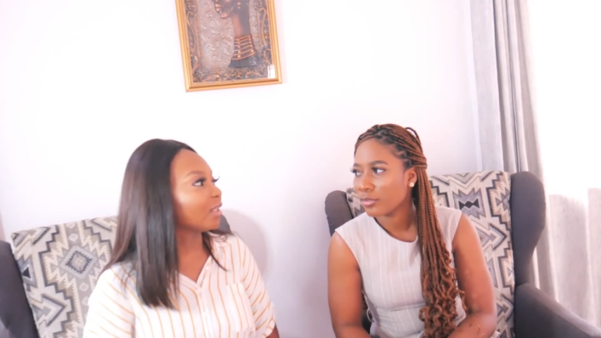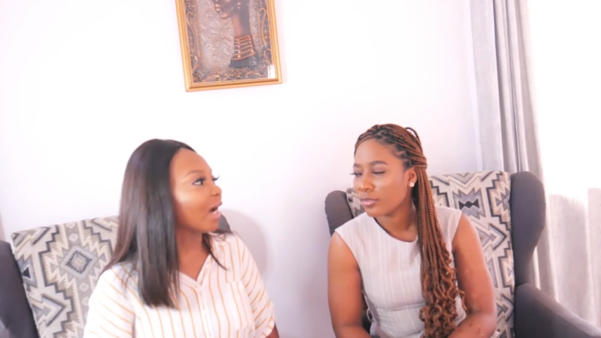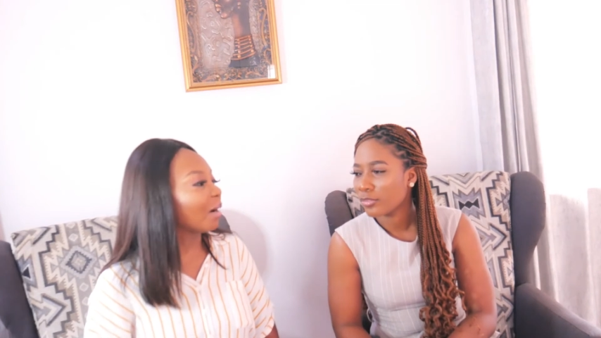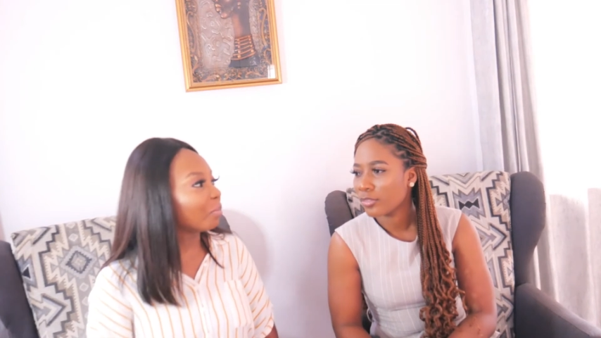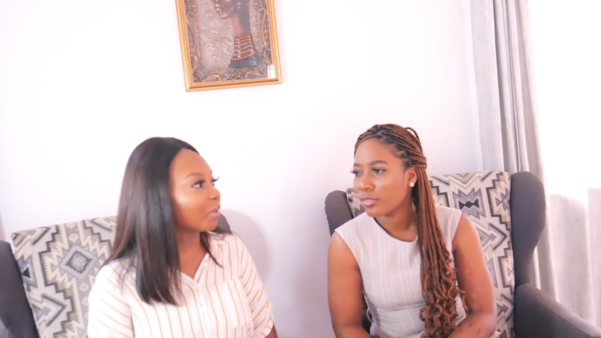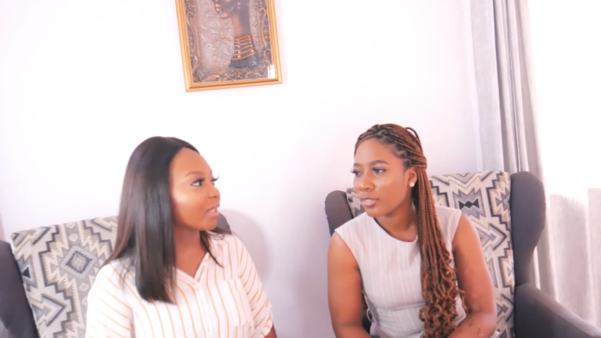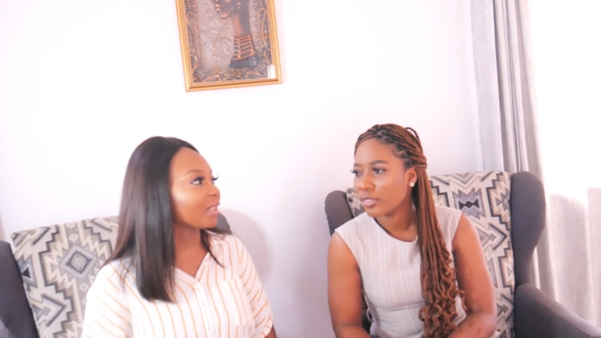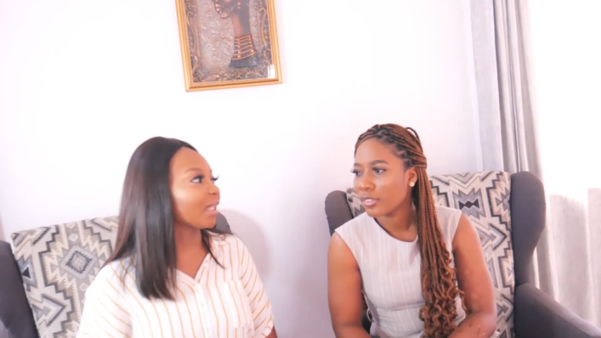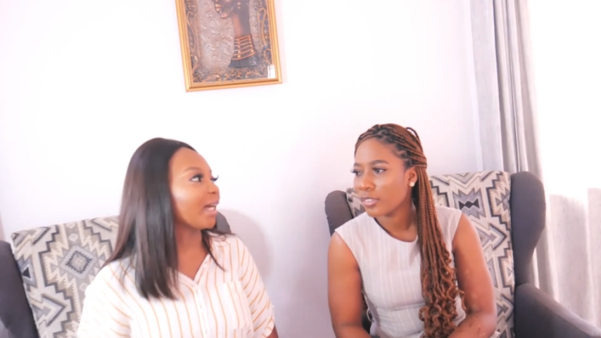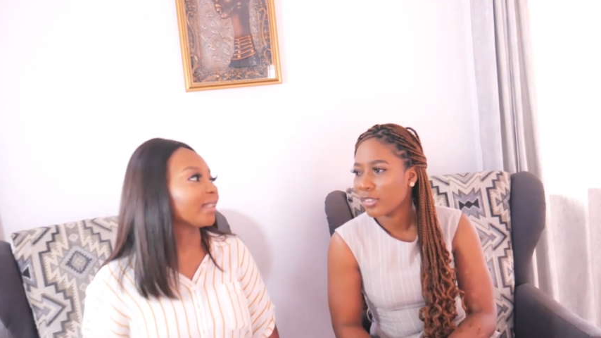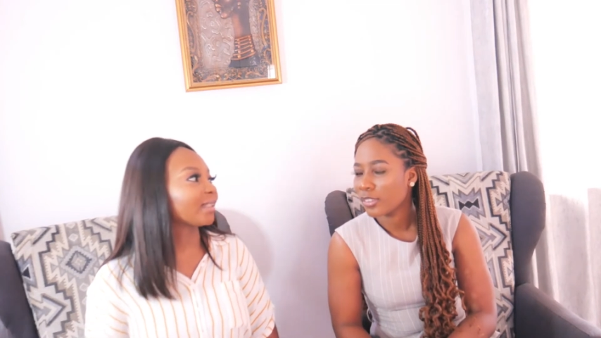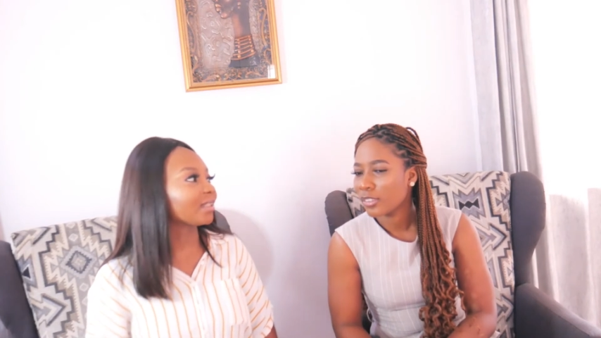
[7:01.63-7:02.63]
Speaker 1: and break his
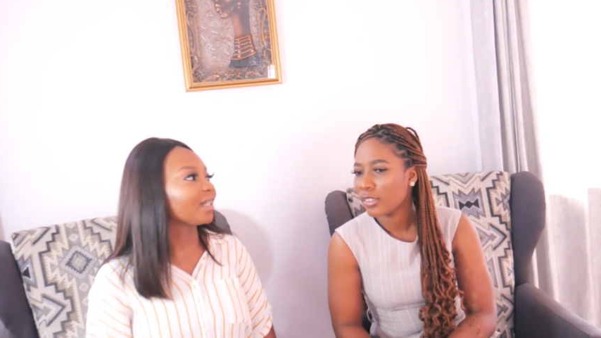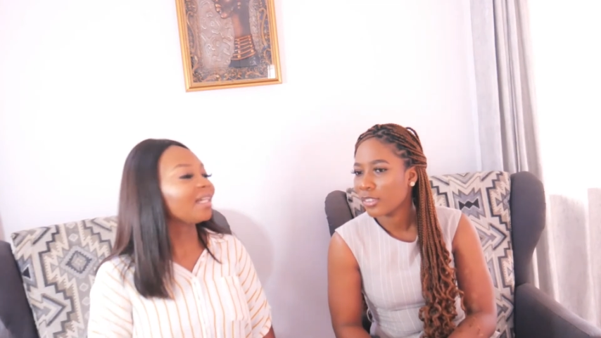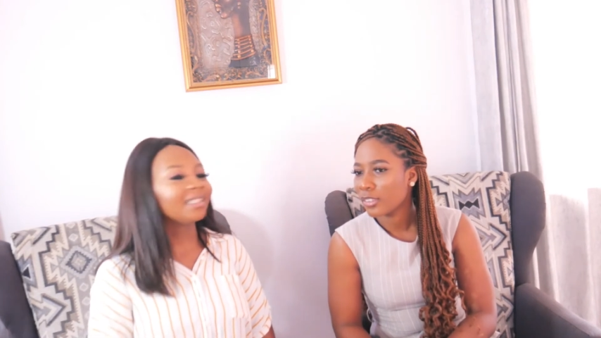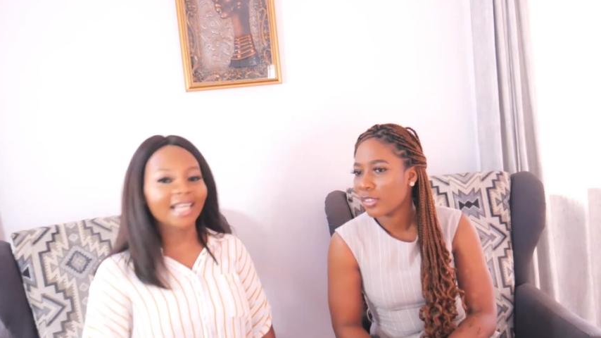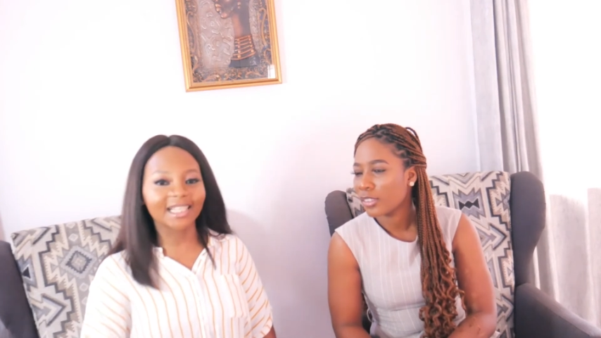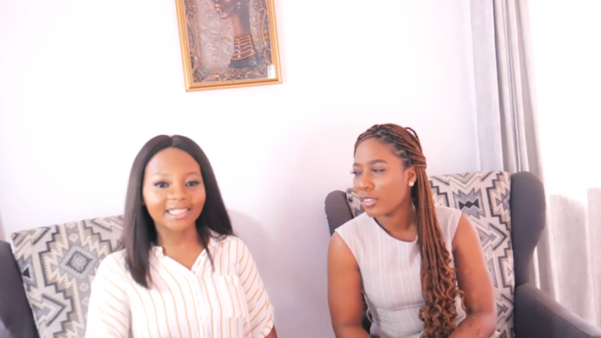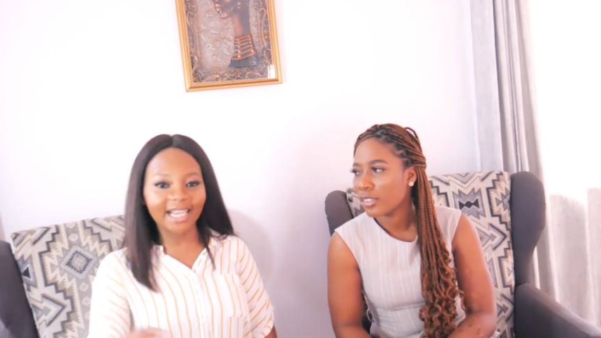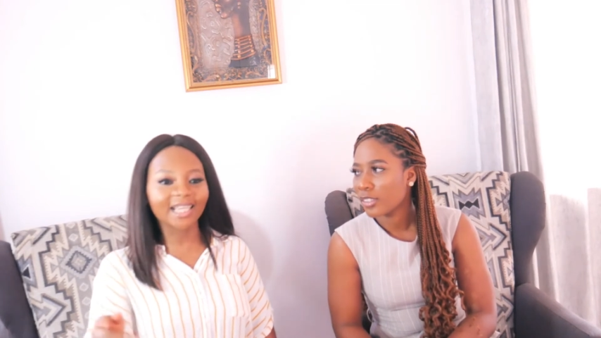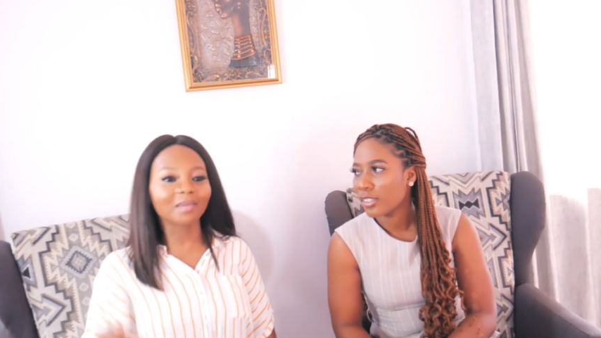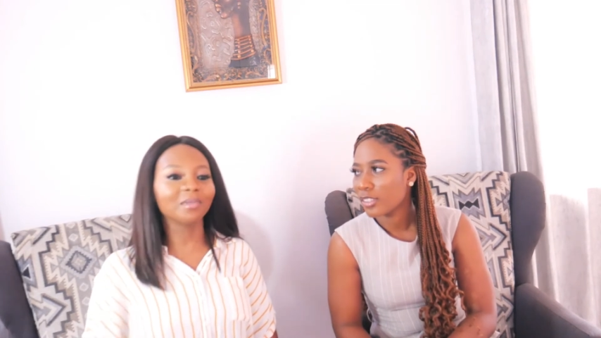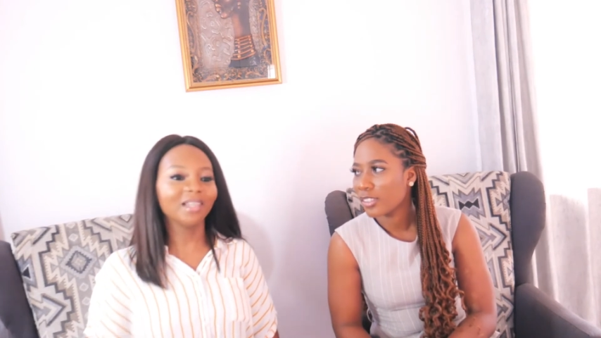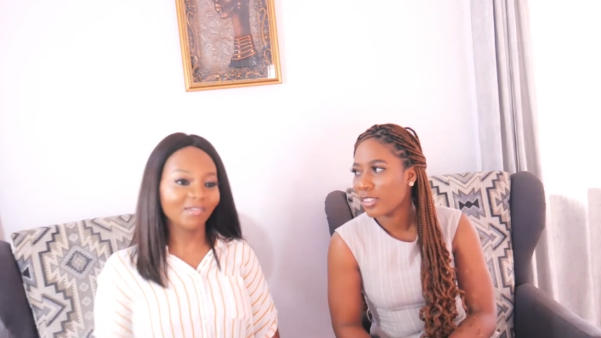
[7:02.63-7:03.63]
heart, then check him
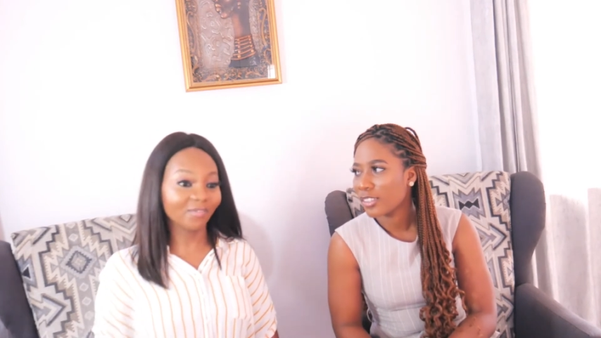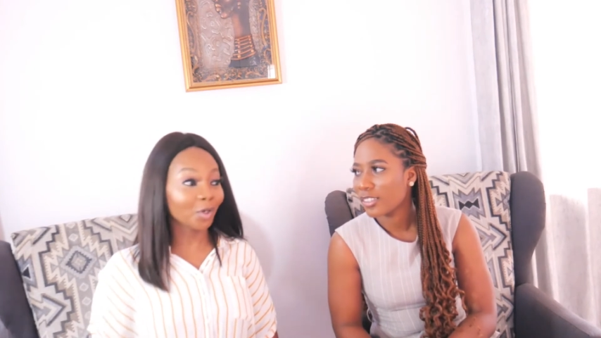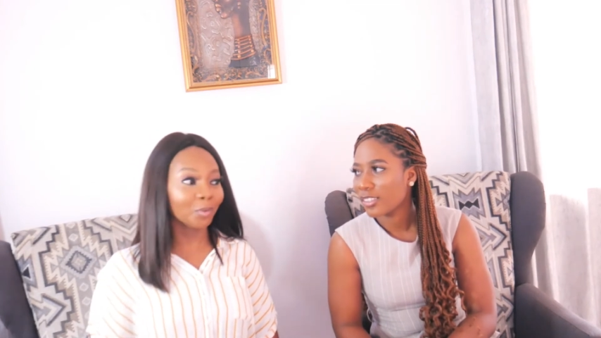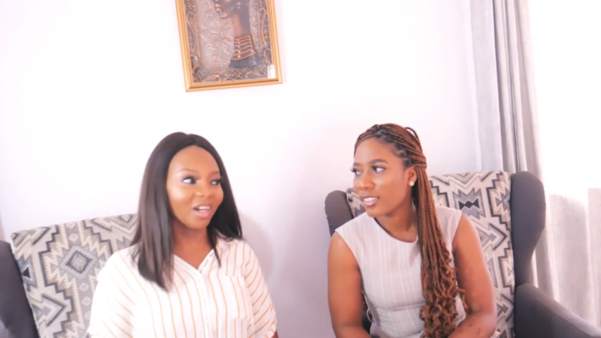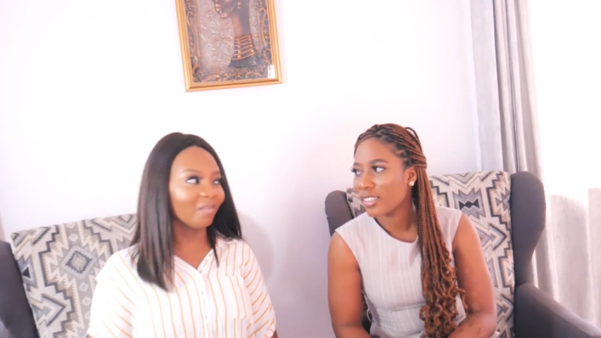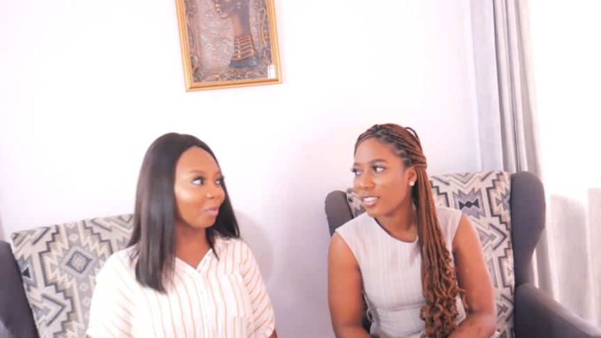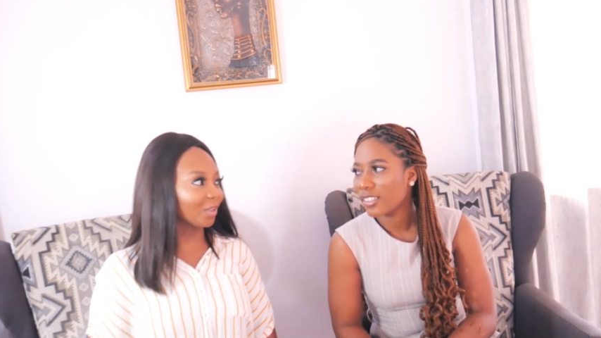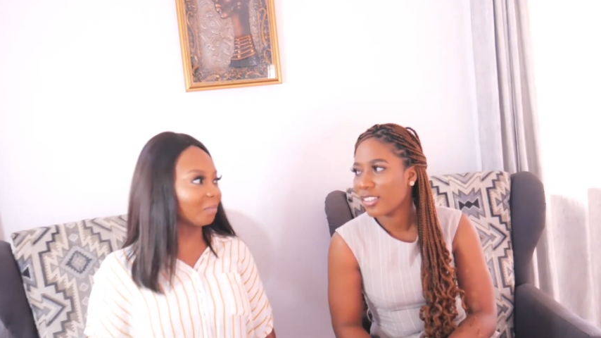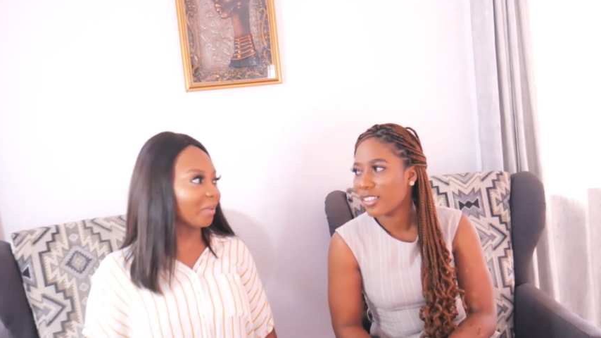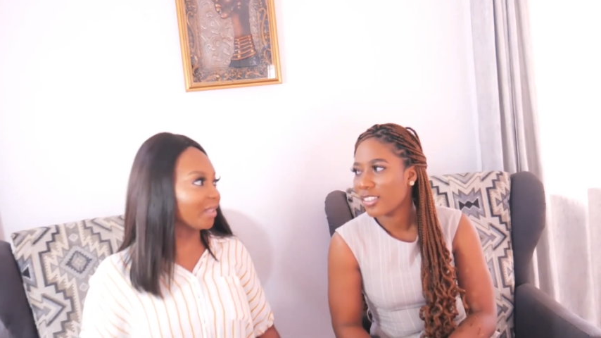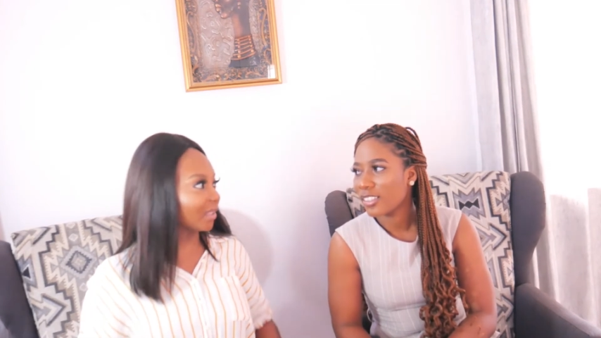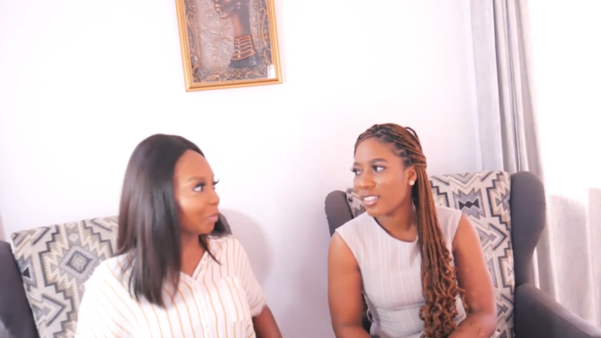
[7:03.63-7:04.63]
in year 4. You would have bought Benz. I